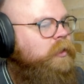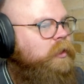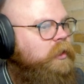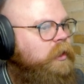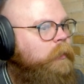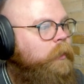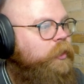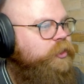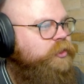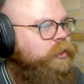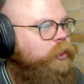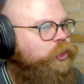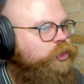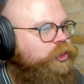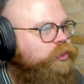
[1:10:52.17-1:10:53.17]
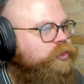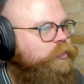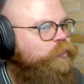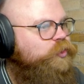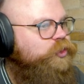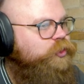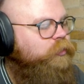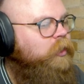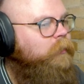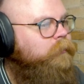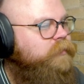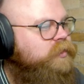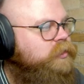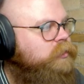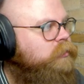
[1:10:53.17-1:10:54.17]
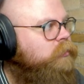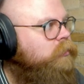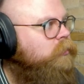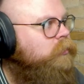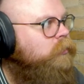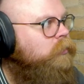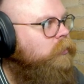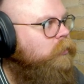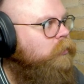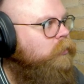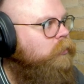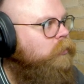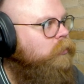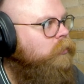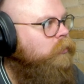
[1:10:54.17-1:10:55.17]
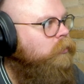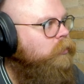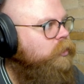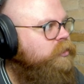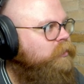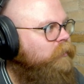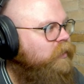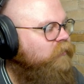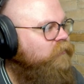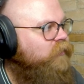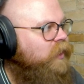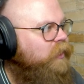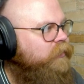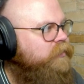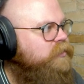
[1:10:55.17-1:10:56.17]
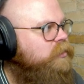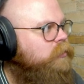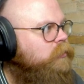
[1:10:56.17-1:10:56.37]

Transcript: And I'm also gonna show some streams. Or some like VODs.